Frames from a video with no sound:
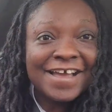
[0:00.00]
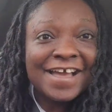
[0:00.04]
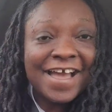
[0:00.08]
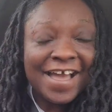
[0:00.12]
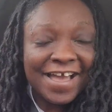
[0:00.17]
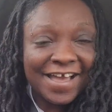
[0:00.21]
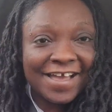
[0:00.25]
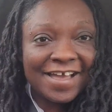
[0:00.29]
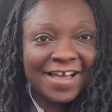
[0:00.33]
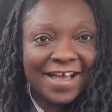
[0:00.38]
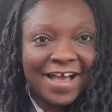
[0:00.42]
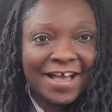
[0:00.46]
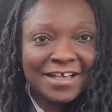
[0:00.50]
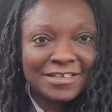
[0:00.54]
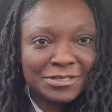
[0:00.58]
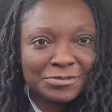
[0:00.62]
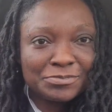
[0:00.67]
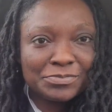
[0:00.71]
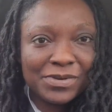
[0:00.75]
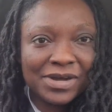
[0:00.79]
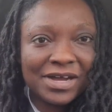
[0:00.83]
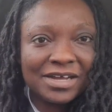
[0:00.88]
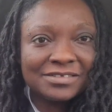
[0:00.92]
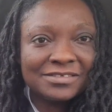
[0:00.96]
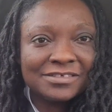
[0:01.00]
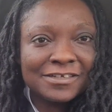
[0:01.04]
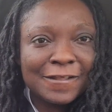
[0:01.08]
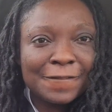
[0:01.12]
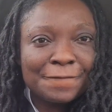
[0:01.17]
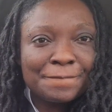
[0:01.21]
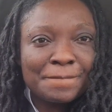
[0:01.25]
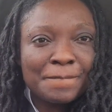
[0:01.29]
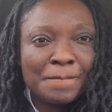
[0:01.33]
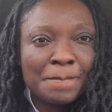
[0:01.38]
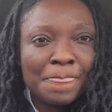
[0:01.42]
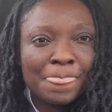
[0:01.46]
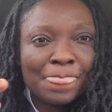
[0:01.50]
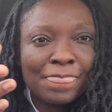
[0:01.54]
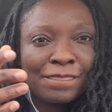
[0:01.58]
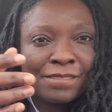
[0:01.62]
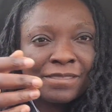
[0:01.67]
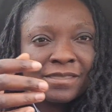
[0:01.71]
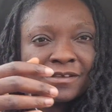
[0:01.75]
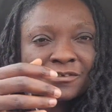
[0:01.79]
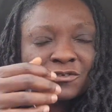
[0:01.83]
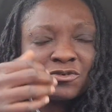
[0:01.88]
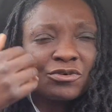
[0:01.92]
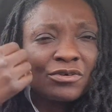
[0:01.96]
her husband.
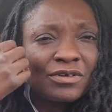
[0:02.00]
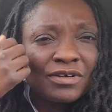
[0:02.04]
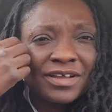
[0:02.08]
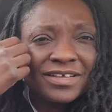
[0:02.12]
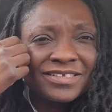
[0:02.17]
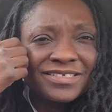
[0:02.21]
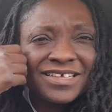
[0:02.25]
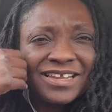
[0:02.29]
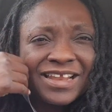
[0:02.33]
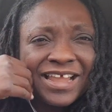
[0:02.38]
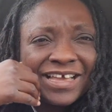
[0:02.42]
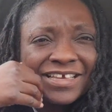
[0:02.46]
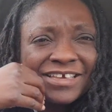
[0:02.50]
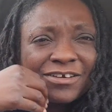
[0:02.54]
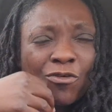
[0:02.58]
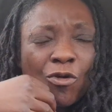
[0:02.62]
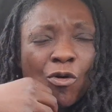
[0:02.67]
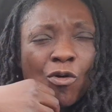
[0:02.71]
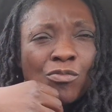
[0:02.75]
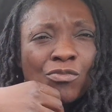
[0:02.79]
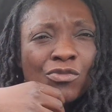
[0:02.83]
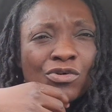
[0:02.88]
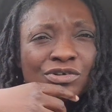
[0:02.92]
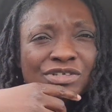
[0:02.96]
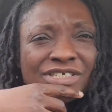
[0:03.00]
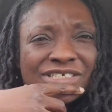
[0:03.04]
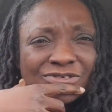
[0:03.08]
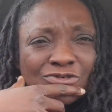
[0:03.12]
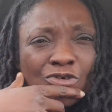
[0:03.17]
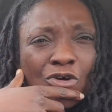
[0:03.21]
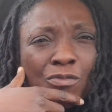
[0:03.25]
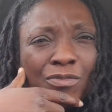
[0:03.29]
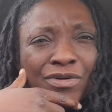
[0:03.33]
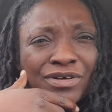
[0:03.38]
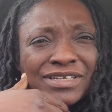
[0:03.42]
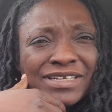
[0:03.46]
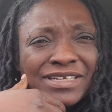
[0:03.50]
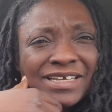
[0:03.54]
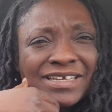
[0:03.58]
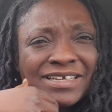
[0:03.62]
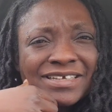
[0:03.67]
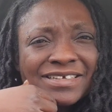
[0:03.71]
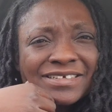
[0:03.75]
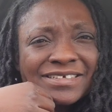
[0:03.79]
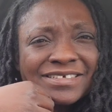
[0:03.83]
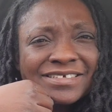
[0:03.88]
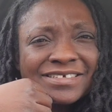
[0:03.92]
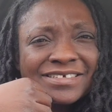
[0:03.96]
So is it like common? It's common, eh?
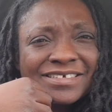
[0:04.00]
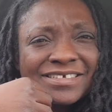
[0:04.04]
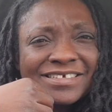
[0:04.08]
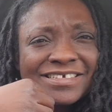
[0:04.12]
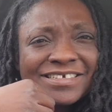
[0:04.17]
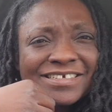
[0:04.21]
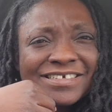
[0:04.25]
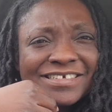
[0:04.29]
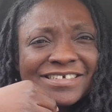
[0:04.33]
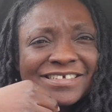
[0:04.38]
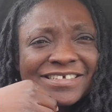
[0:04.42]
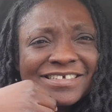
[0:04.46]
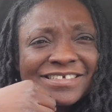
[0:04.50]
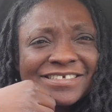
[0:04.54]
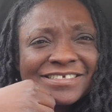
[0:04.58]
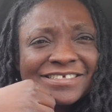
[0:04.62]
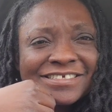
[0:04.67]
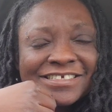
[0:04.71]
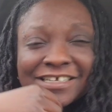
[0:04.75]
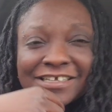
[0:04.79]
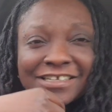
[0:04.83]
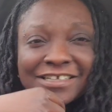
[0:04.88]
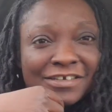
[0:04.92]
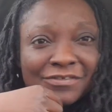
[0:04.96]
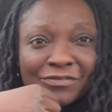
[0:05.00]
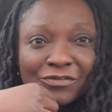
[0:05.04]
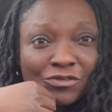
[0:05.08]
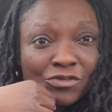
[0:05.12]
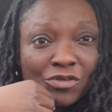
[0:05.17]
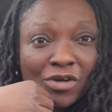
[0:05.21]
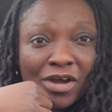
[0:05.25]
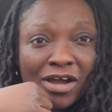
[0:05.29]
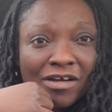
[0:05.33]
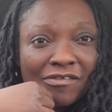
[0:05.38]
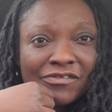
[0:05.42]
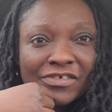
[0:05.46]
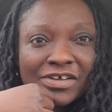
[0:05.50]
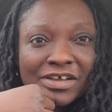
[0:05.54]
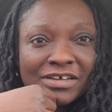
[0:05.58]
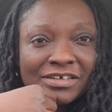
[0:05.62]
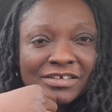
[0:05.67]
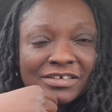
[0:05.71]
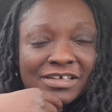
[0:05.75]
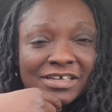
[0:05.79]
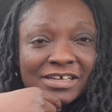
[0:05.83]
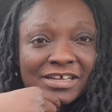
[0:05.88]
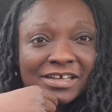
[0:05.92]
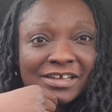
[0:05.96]
Say, if you have
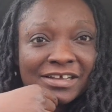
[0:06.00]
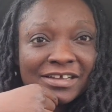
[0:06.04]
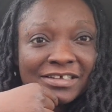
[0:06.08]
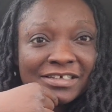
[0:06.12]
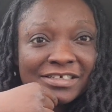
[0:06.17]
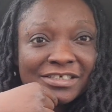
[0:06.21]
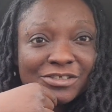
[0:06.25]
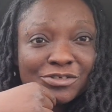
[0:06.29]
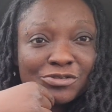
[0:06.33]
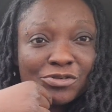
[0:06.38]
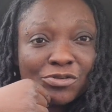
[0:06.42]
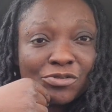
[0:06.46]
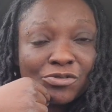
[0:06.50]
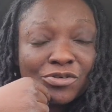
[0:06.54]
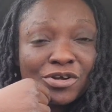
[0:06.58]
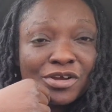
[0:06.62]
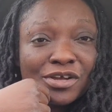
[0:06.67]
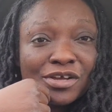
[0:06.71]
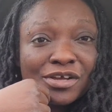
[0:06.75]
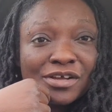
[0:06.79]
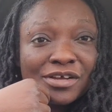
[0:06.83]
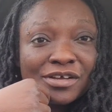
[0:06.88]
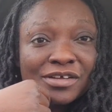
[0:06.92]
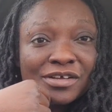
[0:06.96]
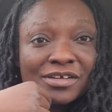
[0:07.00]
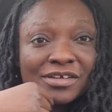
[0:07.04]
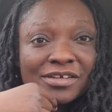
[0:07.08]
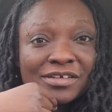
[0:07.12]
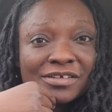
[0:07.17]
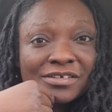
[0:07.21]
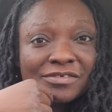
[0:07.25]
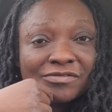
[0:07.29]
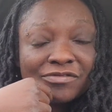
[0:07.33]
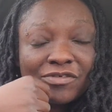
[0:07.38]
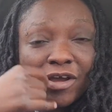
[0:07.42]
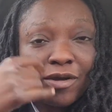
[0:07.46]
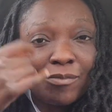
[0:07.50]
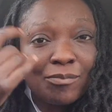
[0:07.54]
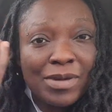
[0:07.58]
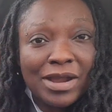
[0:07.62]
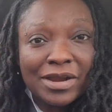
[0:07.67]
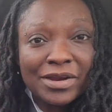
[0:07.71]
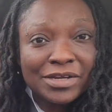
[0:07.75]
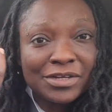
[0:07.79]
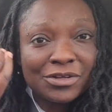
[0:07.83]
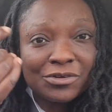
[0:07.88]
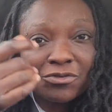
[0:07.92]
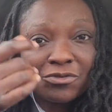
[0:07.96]
if you are
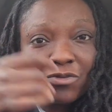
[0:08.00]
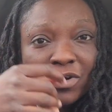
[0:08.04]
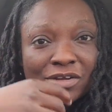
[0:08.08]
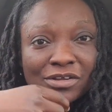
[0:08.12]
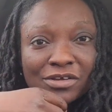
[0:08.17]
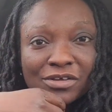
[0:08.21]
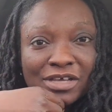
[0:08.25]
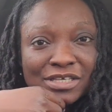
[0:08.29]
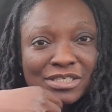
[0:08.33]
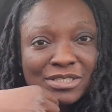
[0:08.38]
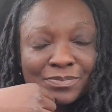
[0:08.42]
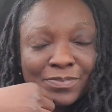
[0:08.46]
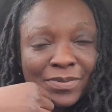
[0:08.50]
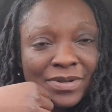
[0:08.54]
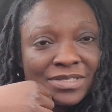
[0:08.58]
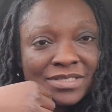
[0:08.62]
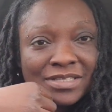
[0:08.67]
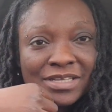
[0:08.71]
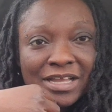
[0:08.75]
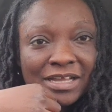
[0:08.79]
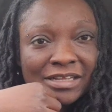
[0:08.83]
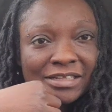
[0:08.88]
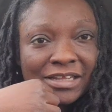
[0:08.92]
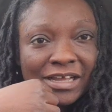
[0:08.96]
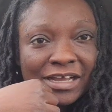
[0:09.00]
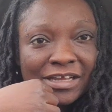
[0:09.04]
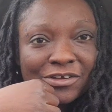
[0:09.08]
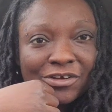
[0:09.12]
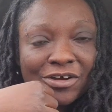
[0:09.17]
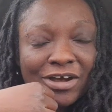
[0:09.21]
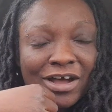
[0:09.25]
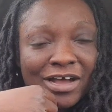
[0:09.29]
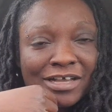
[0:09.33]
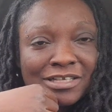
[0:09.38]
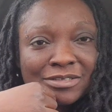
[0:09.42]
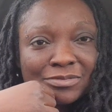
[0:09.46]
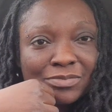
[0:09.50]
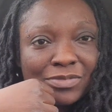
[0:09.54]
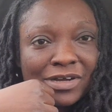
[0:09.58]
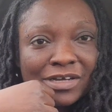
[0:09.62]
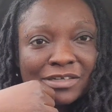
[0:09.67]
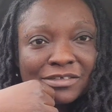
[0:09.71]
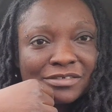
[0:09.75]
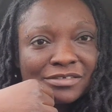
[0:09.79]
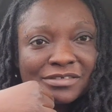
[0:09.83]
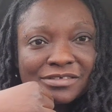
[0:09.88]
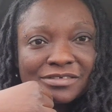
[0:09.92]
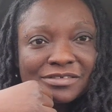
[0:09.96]
married in Kwan, you expect that your
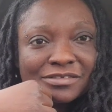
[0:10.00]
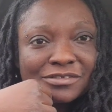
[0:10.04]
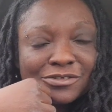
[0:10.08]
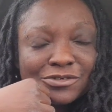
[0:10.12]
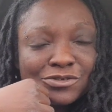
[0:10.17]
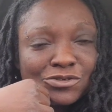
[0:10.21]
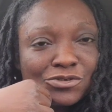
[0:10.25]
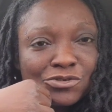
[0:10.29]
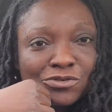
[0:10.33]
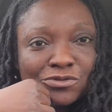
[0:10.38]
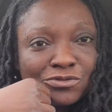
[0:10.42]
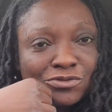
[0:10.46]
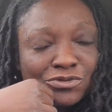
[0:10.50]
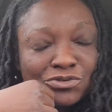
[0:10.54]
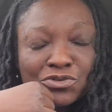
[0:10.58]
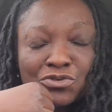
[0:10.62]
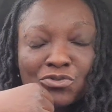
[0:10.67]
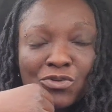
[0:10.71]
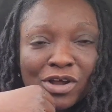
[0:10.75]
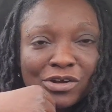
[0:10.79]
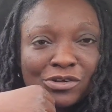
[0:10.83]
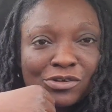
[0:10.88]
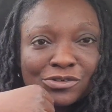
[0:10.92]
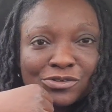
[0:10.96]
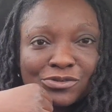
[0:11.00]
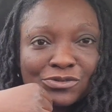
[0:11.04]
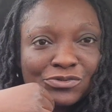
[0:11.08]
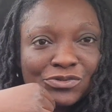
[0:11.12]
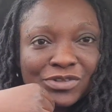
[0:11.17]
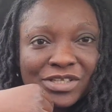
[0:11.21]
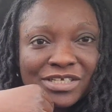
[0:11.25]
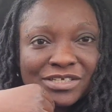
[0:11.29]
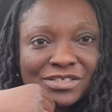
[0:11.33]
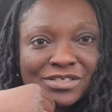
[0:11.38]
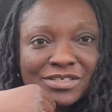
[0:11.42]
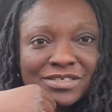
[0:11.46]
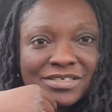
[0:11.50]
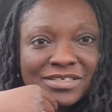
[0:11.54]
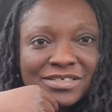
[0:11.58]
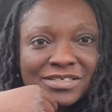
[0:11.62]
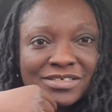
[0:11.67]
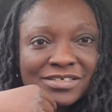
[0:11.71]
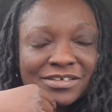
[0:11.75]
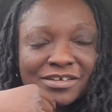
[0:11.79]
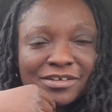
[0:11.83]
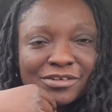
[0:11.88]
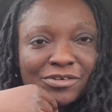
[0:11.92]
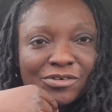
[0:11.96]
husband, you know, will do one or two dates,
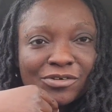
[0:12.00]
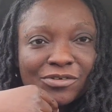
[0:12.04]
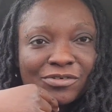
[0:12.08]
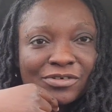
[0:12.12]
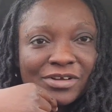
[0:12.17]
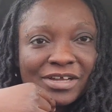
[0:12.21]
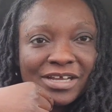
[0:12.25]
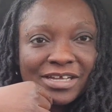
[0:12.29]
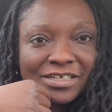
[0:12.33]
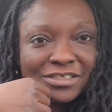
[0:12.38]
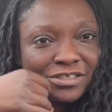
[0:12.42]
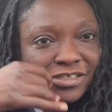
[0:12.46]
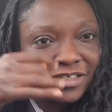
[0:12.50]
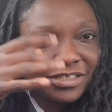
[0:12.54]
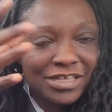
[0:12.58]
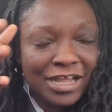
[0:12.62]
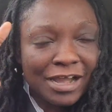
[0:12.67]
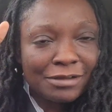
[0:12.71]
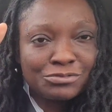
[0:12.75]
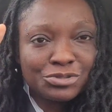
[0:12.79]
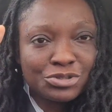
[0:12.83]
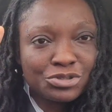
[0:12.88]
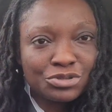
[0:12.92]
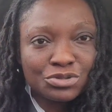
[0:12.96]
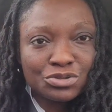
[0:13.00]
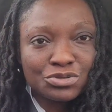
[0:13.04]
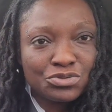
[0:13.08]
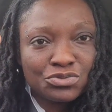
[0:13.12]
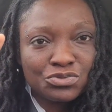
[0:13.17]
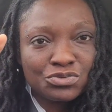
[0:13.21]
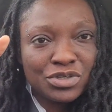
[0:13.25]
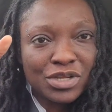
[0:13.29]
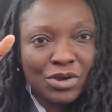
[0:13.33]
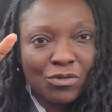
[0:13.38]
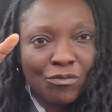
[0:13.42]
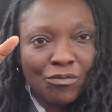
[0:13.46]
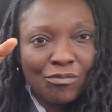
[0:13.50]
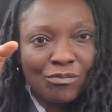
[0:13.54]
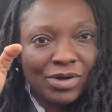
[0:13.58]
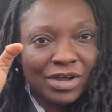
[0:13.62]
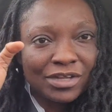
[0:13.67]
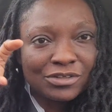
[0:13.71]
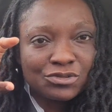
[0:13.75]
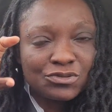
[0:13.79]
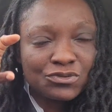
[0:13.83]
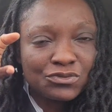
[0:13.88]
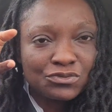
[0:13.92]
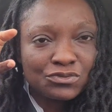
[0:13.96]
you know, and it's up to you, the
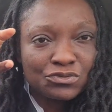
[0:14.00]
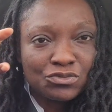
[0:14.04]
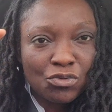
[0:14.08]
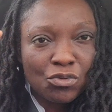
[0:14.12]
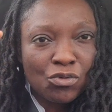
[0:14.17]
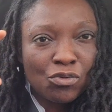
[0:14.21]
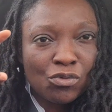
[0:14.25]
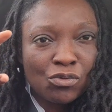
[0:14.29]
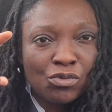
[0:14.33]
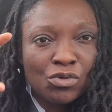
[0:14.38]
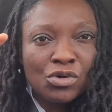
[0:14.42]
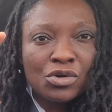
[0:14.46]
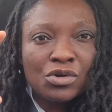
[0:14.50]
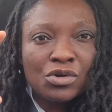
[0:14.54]
woman, to know,